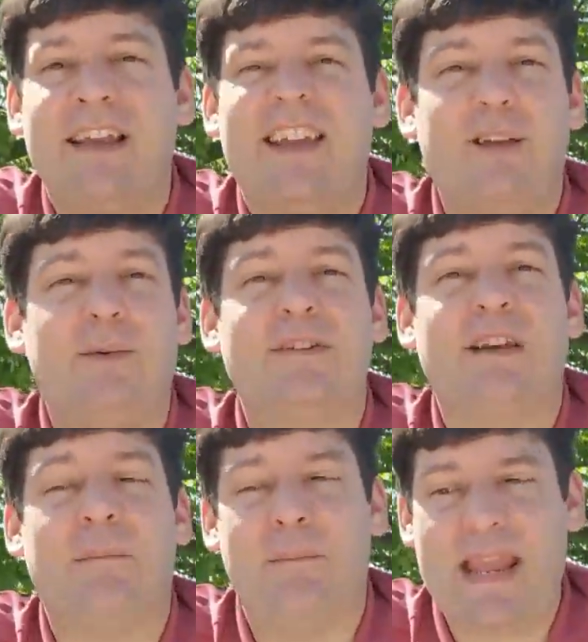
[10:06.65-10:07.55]
He was
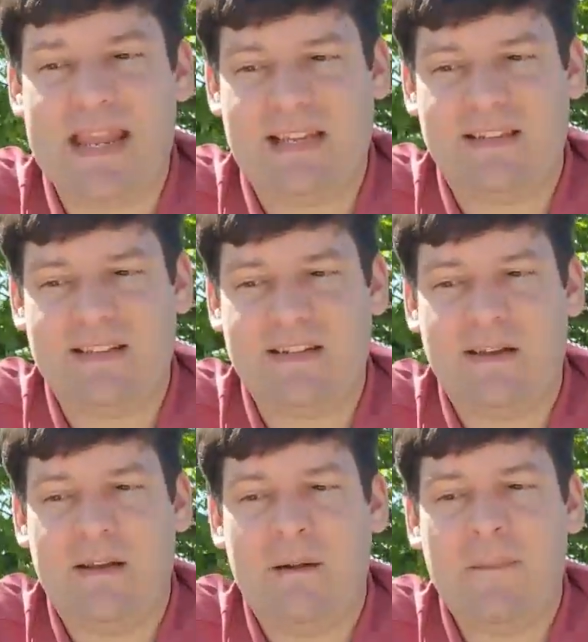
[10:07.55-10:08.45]
amazed
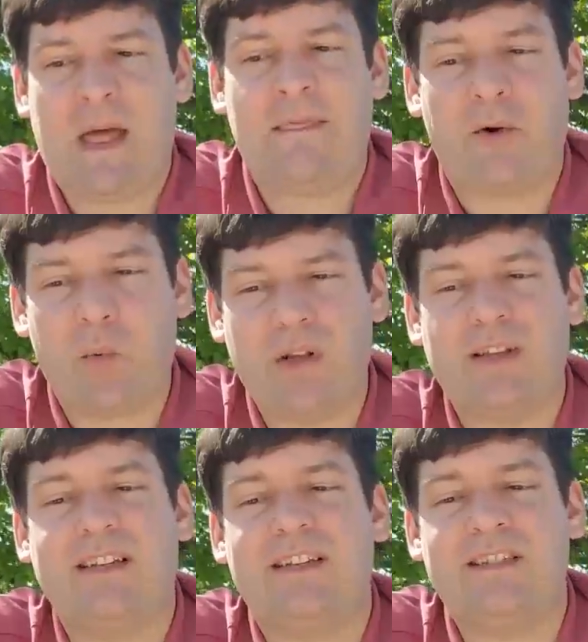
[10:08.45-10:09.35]
at their
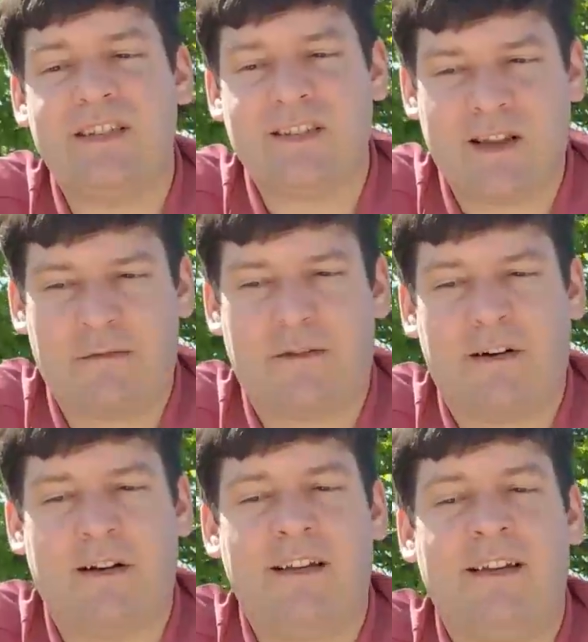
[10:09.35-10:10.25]
willingness to
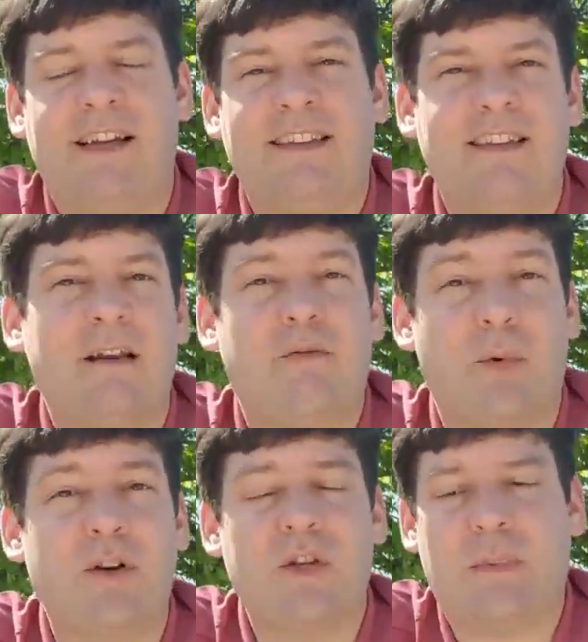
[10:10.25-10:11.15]
suffer instead of
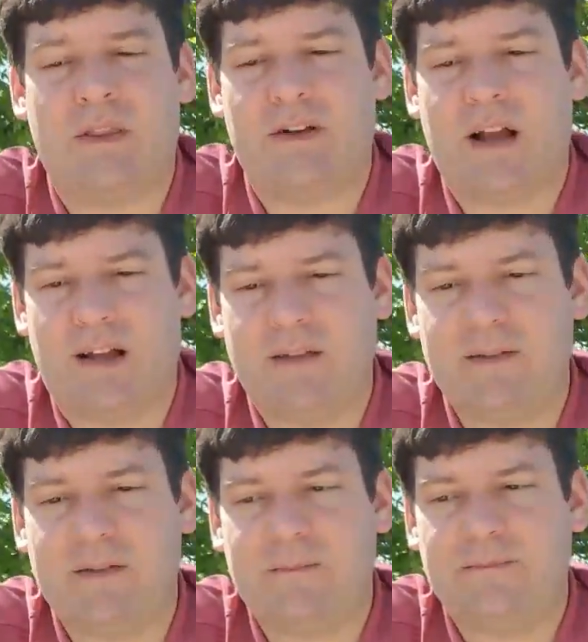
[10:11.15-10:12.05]
worship other gods.